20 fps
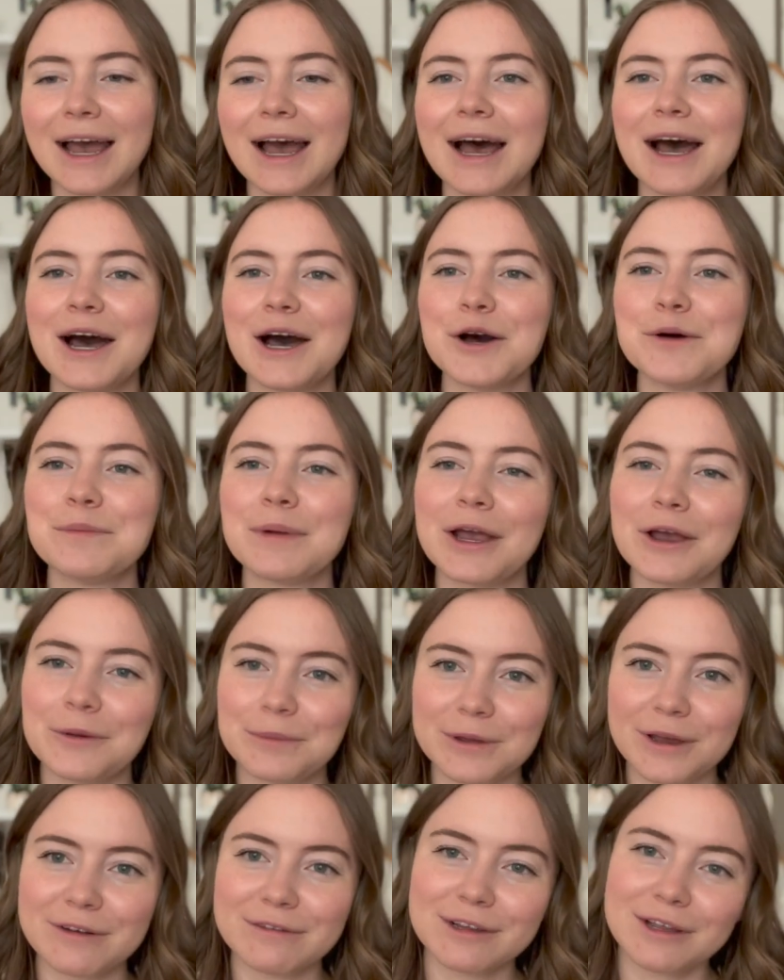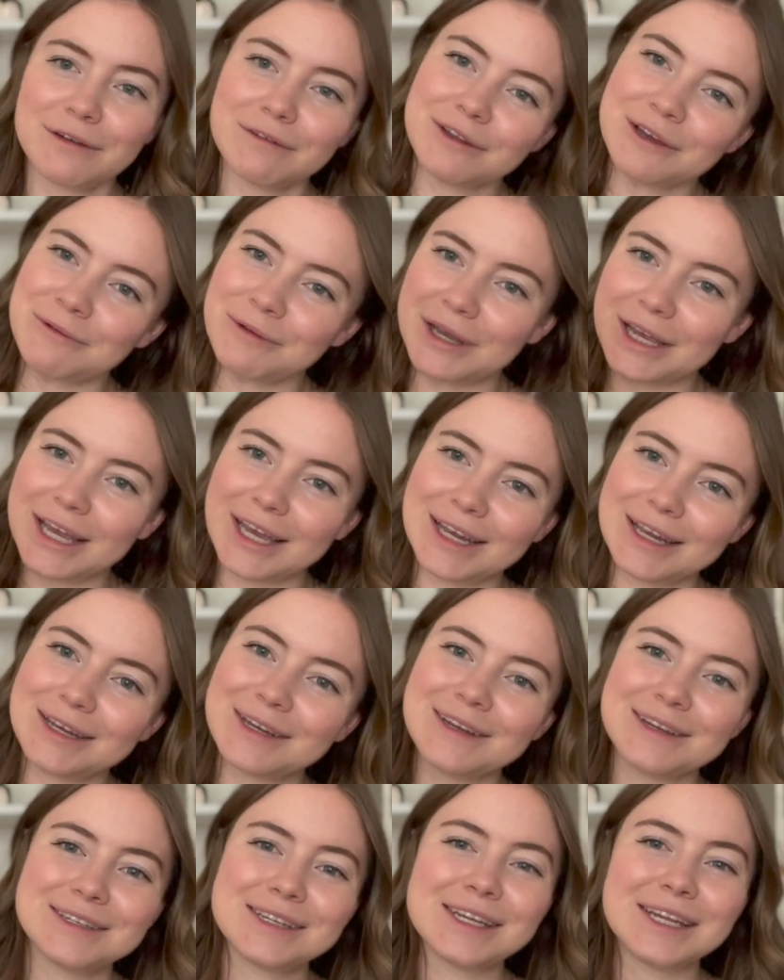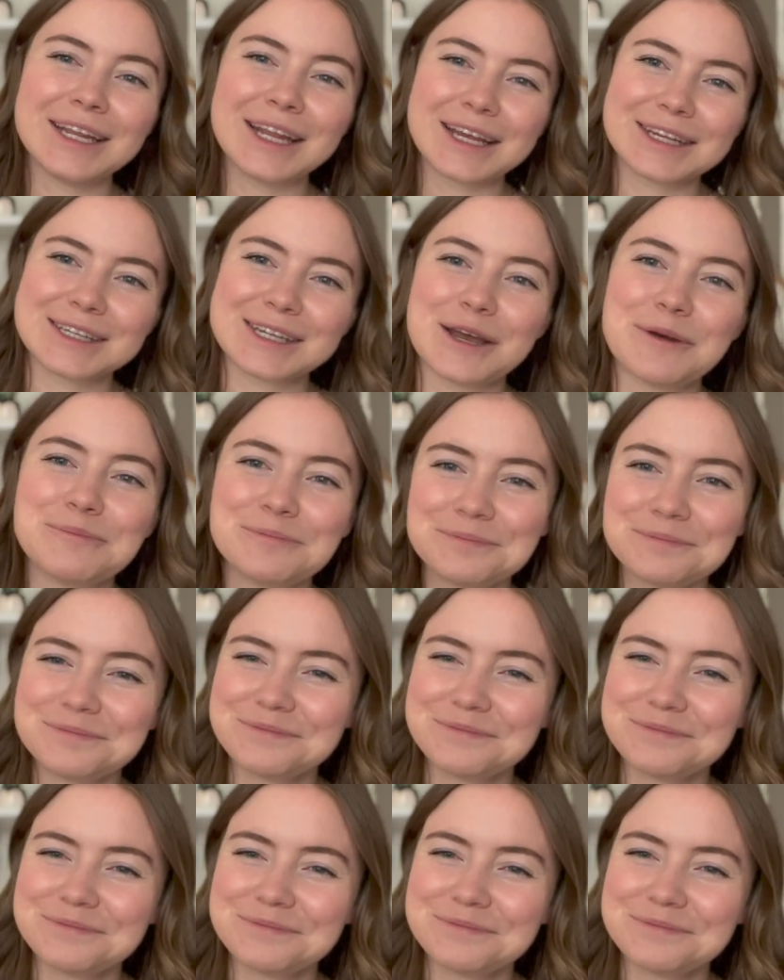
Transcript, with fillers: Um, I hope you have a lovely weekend. See you next time.